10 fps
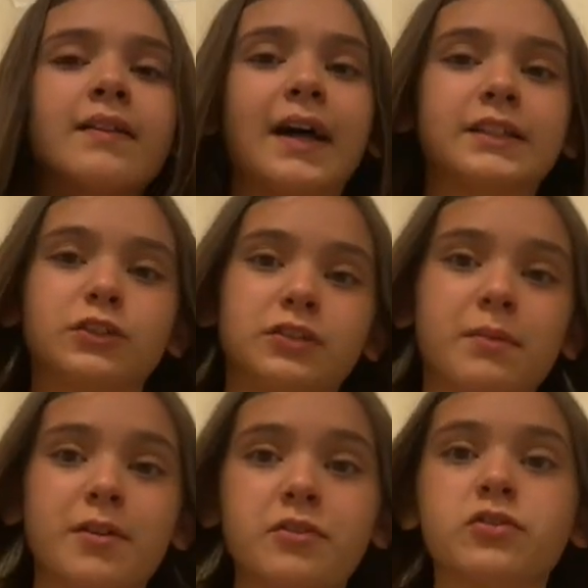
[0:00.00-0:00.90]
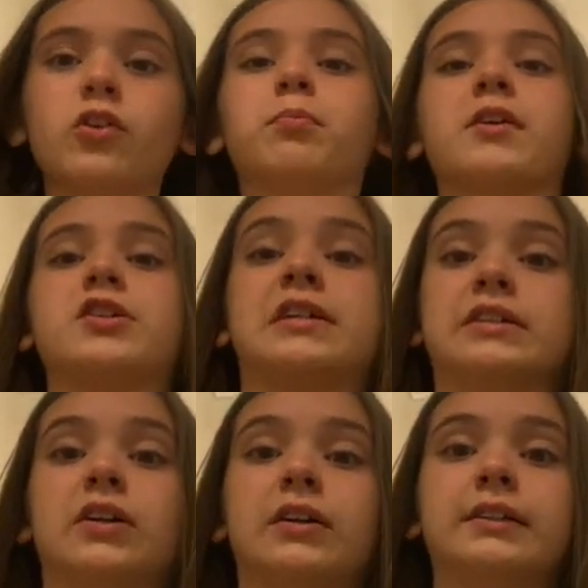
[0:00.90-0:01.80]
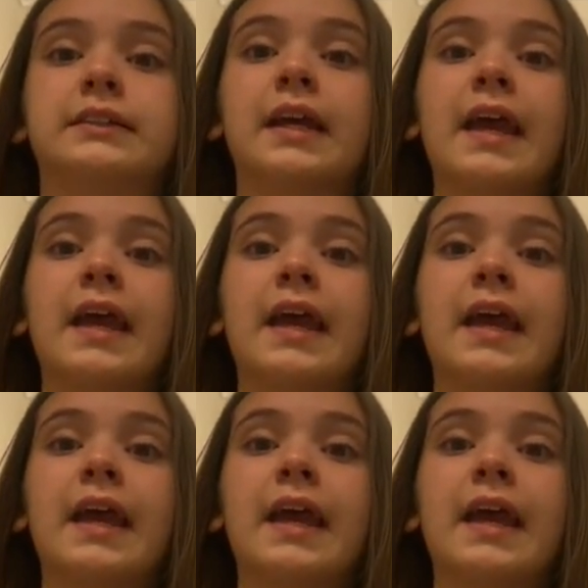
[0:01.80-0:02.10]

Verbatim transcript: Like do some of those toothbrushing songs